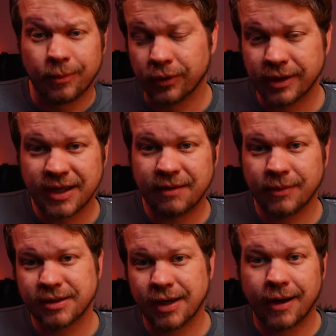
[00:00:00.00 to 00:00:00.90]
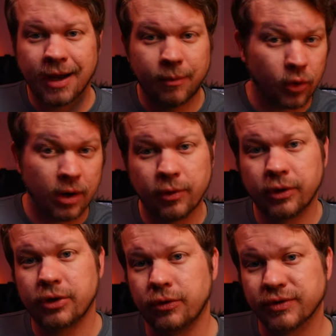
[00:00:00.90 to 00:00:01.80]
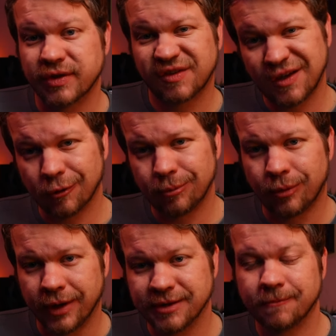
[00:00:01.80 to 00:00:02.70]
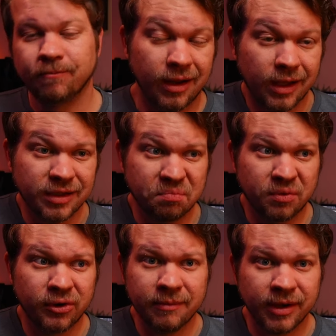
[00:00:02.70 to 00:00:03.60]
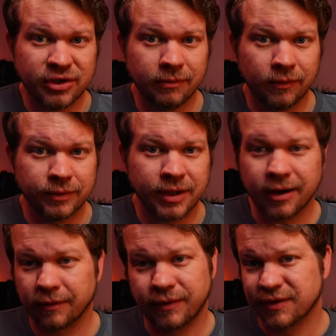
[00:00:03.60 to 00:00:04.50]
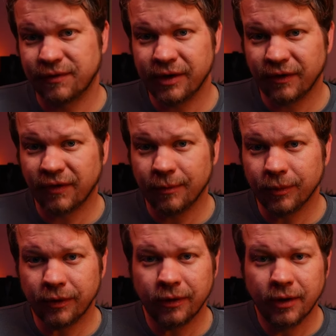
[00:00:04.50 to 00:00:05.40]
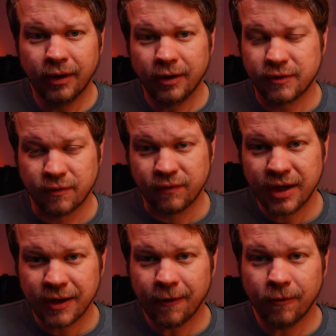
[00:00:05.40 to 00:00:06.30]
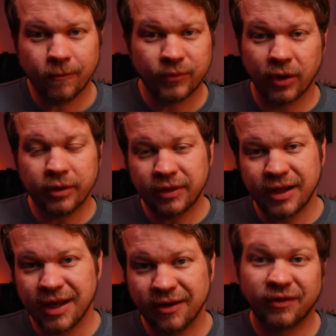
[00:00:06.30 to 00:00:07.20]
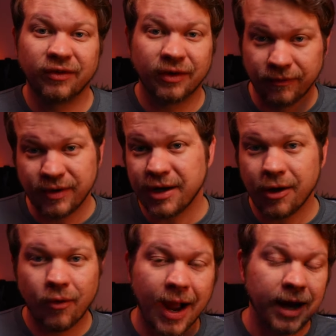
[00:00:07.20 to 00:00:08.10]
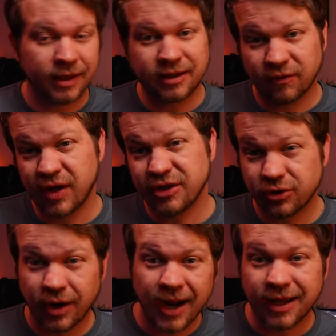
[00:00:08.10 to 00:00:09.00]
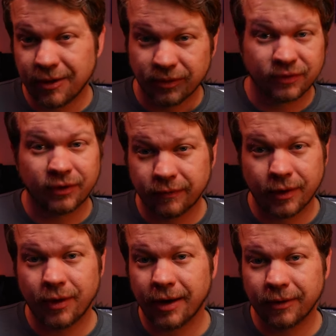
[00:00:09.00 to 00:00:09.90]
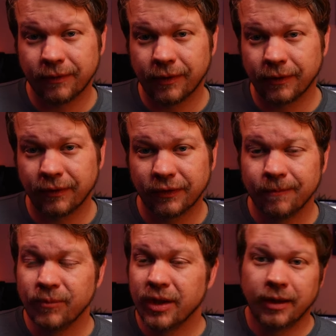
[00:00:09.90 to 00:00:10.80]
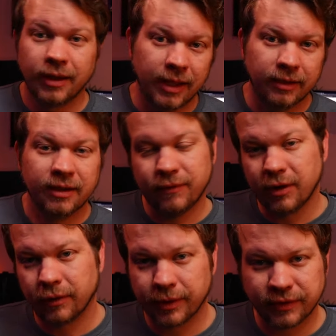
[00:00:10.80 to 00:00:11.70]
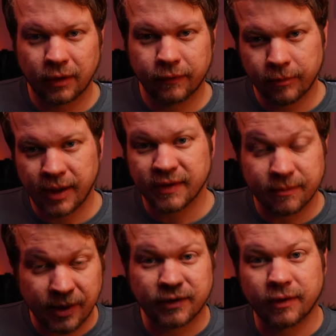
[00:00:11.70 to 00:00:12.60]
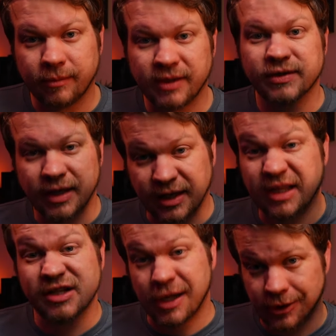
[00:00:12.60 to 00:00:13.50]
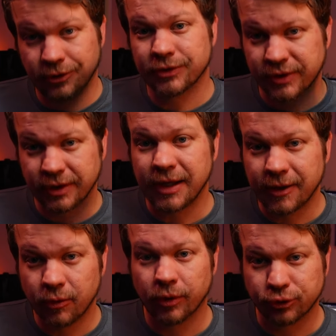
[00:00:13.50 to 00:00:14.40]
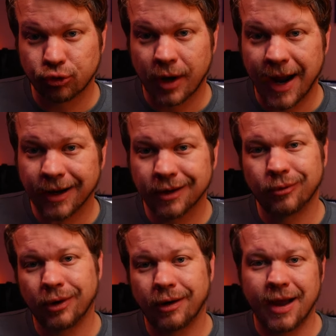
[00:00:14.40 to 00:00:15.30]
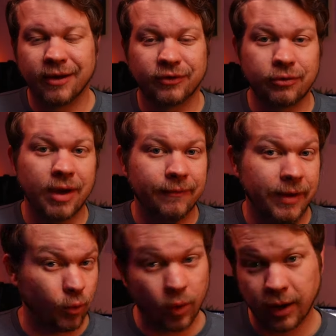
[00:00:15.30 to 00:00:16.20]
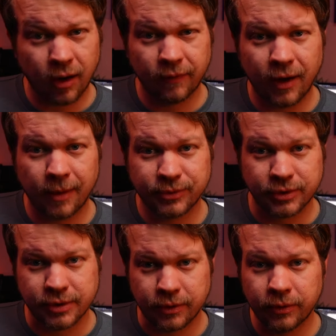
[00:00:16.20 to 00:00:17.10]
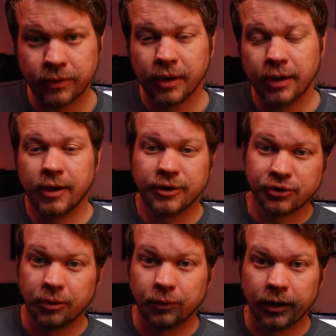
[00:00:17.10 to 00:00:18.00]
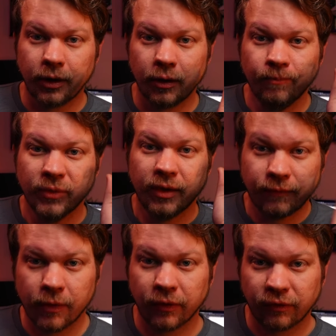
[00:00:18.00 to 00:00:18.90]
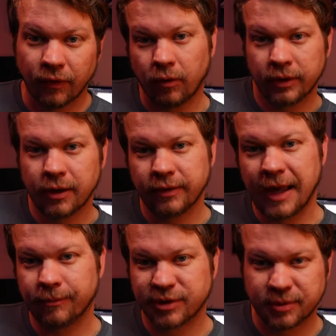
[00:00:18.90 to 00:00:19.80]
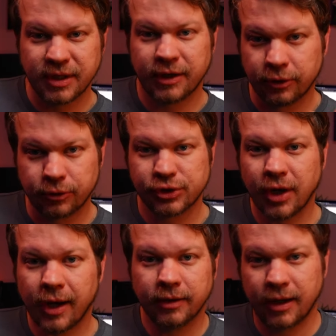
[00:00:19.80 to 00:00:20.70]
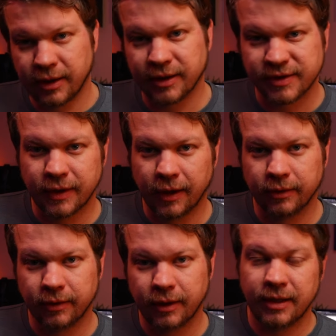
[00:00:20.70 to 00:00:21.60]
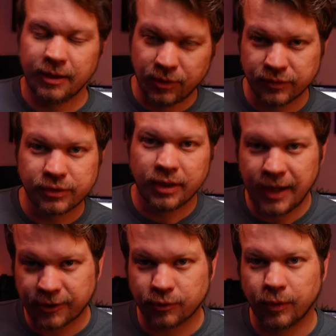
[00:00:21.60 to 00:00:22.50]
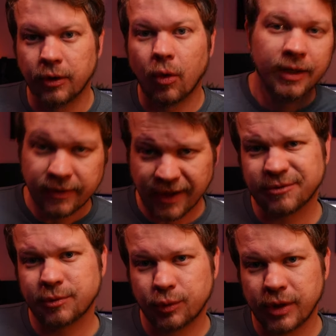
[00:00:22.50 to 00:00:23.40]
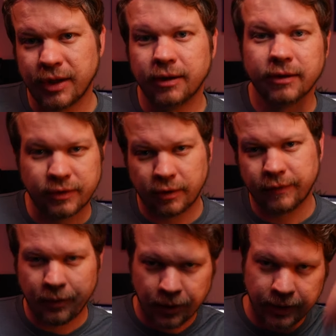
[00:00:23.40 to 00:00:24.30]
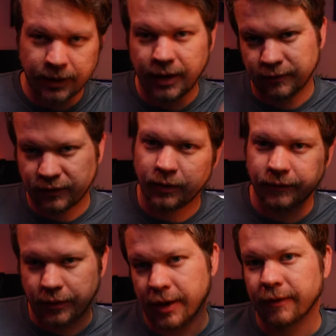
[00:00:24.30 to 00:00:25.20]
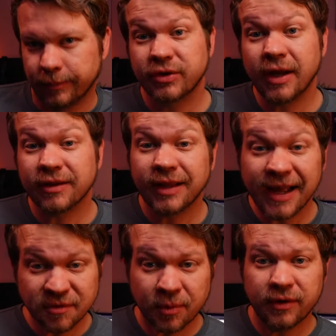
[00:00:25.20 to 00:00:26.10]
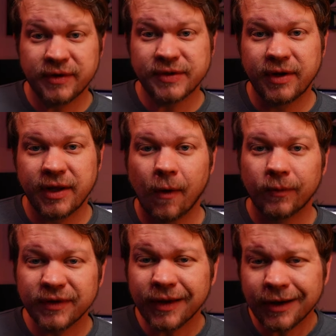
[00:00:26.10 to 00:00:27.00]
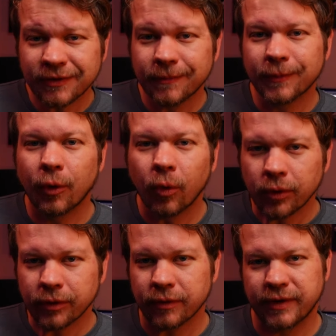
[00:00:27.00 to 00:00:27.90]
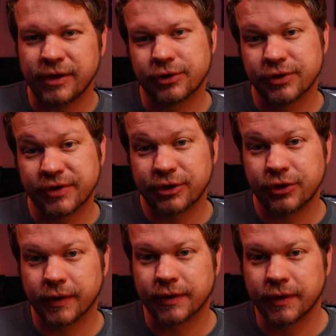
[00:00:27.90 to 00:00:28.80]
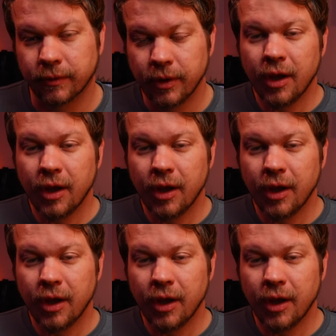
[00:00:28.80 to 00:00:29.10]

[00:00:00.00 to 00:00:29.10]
I'm going to take my time, or I'm going to use the single point. And that's pretty much it with photography. It's very similar to video. The only thing is on video, I like the face tracking with servo autofocus. And if you don't know what servo means, it basically means it continuously will track, whereas you have a one-off option too. So it will focus only on that particular shot, and then it's done, and then it moves to the next one. That's between servo on and servo off. So now the last part of this video, let's get into some cool little features that you could do.